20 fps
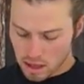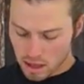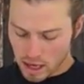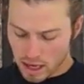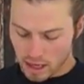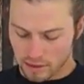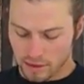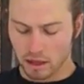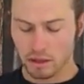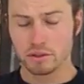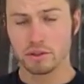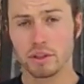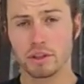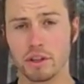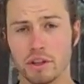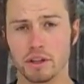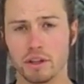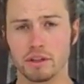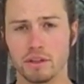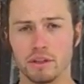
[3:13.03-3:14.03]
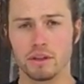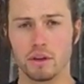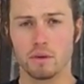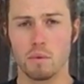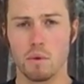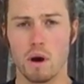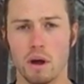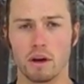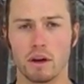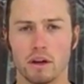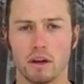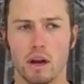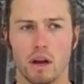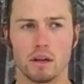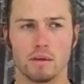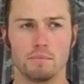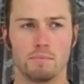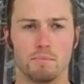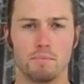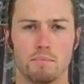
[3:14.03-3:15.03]
And that'll turn your water a
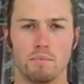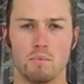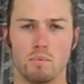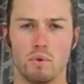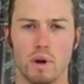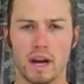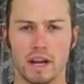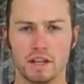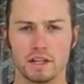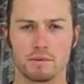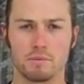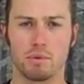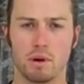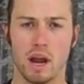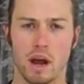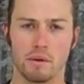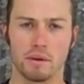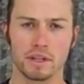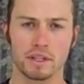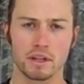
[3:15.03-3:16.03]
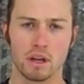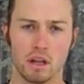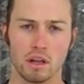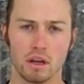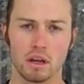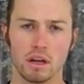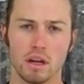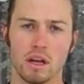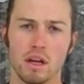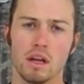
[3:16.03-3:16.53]
reddish brownish color,